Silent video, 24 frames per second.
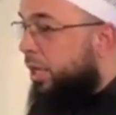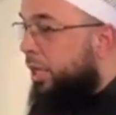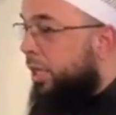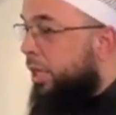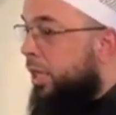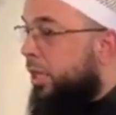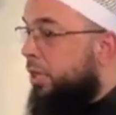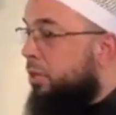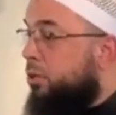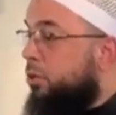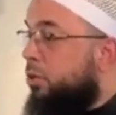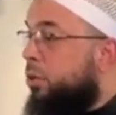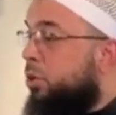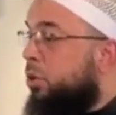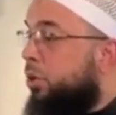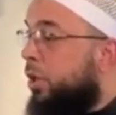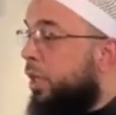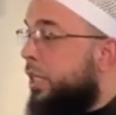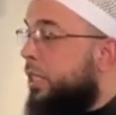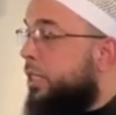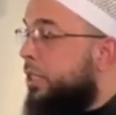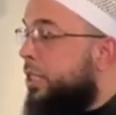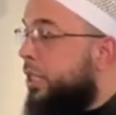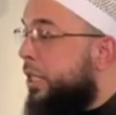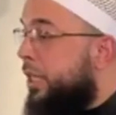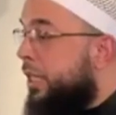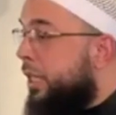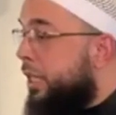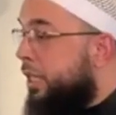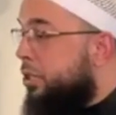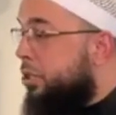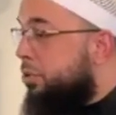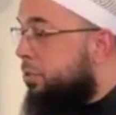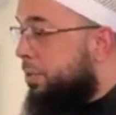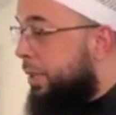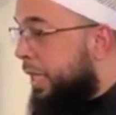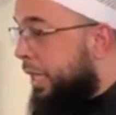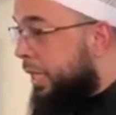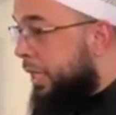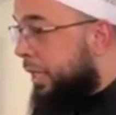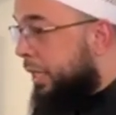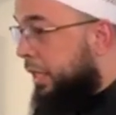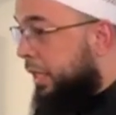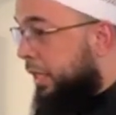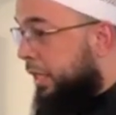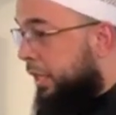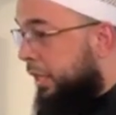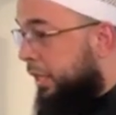In New York City,
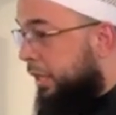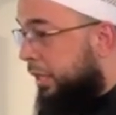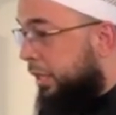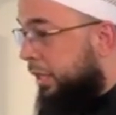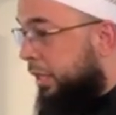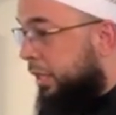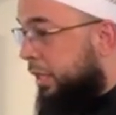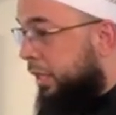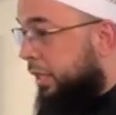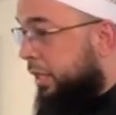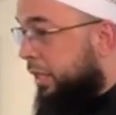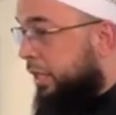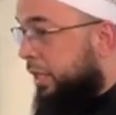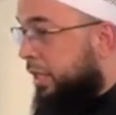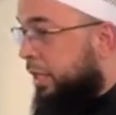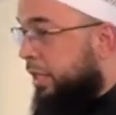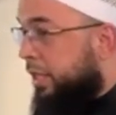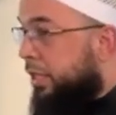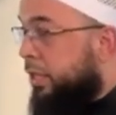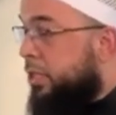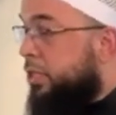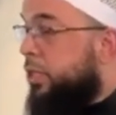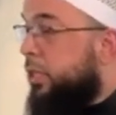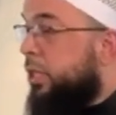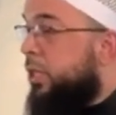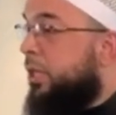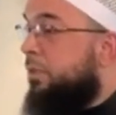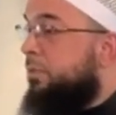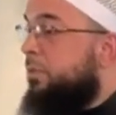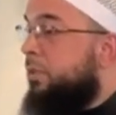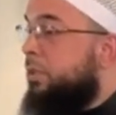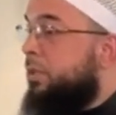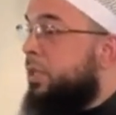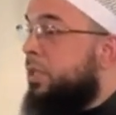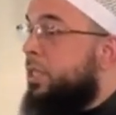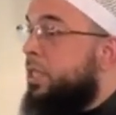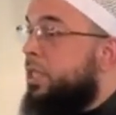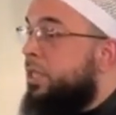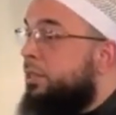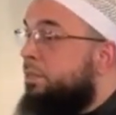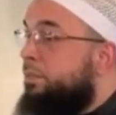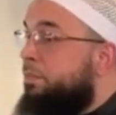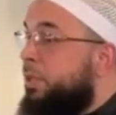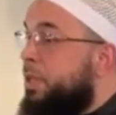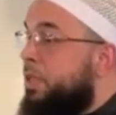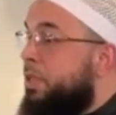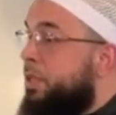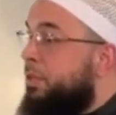subhanAllah, there's a community
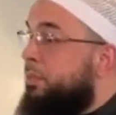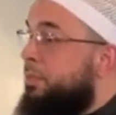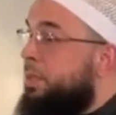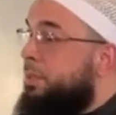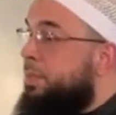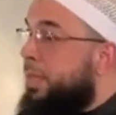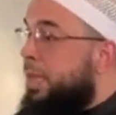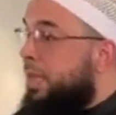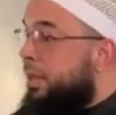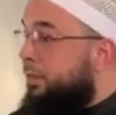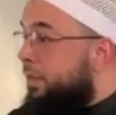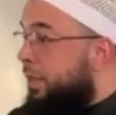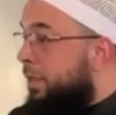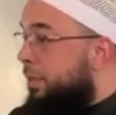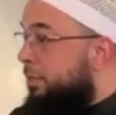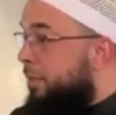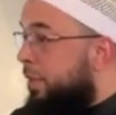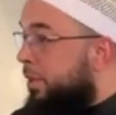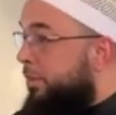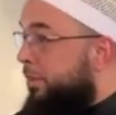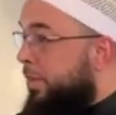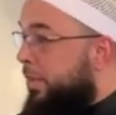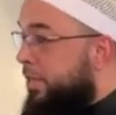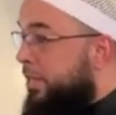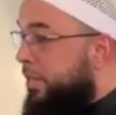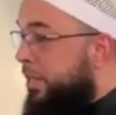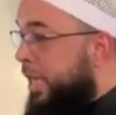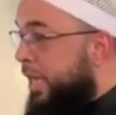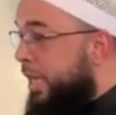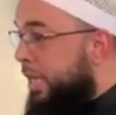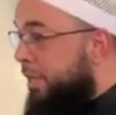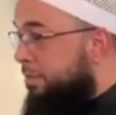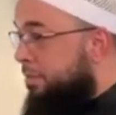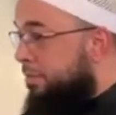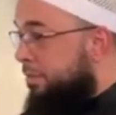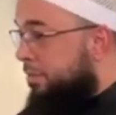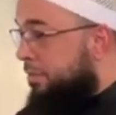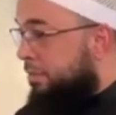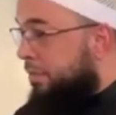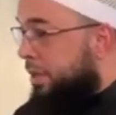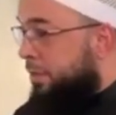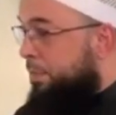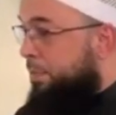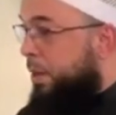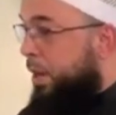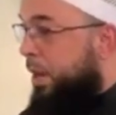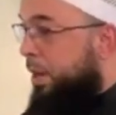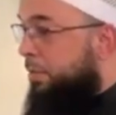of Muslims. Many of them live in the same
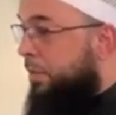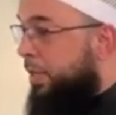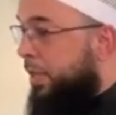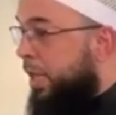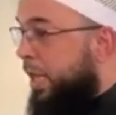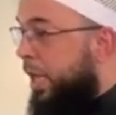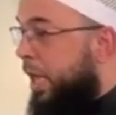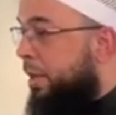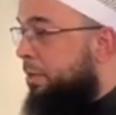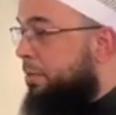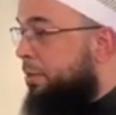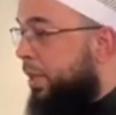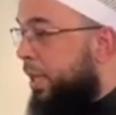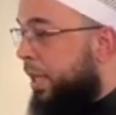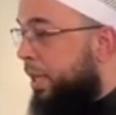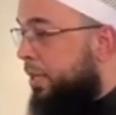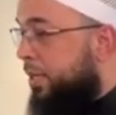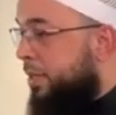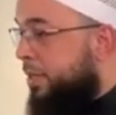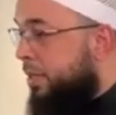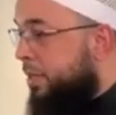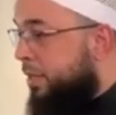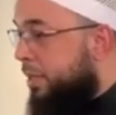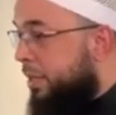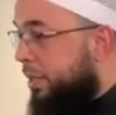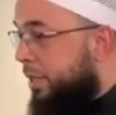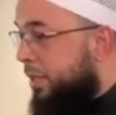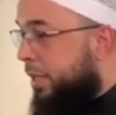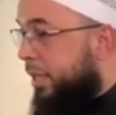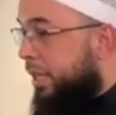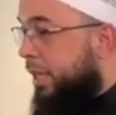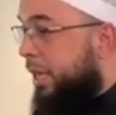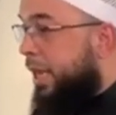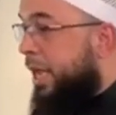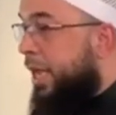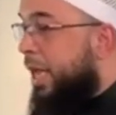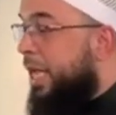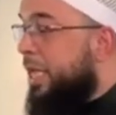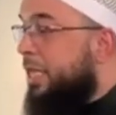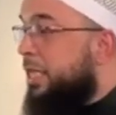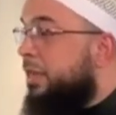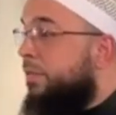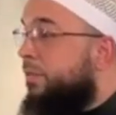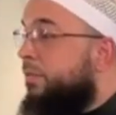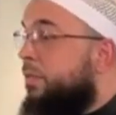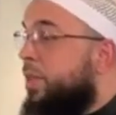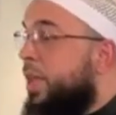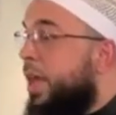apartment complex. As
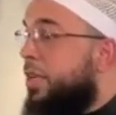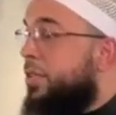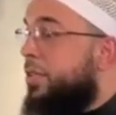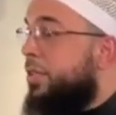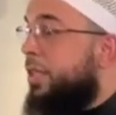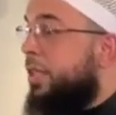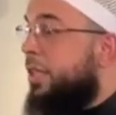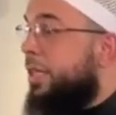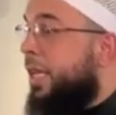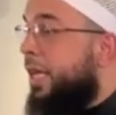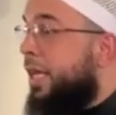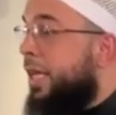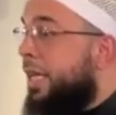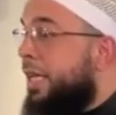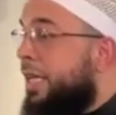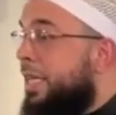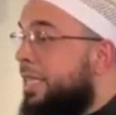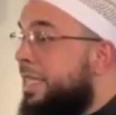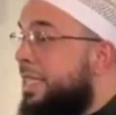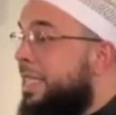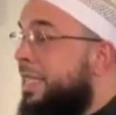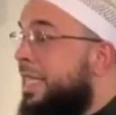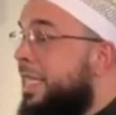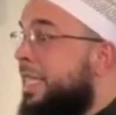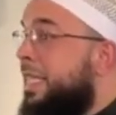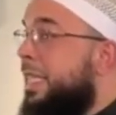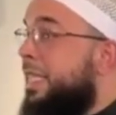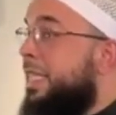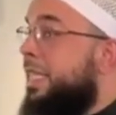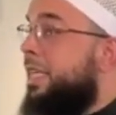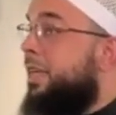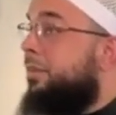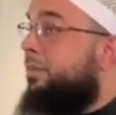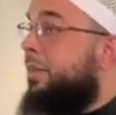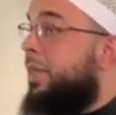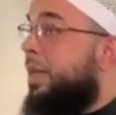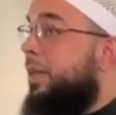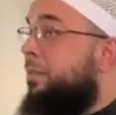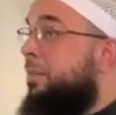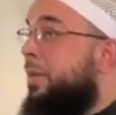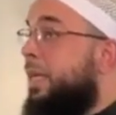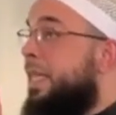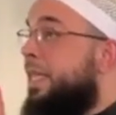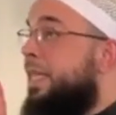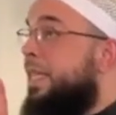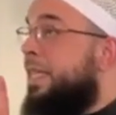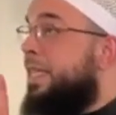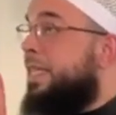of yesterday, sixty of them
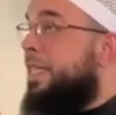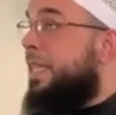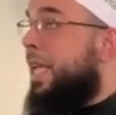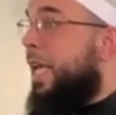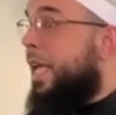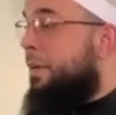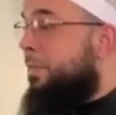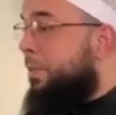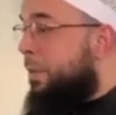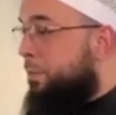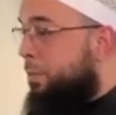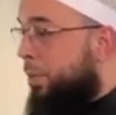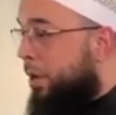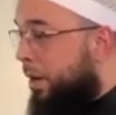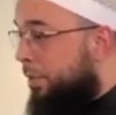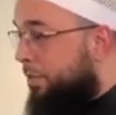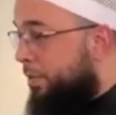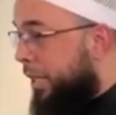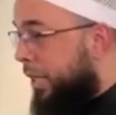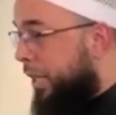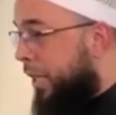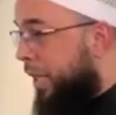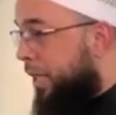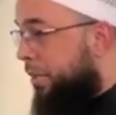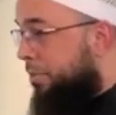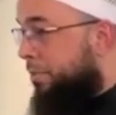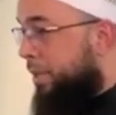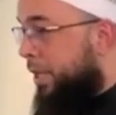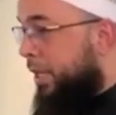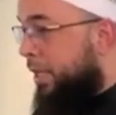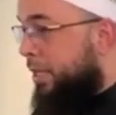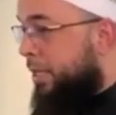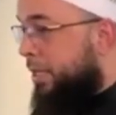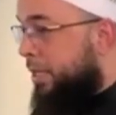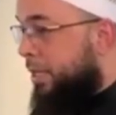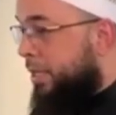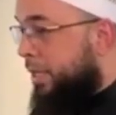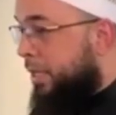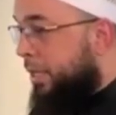in the same apartment complex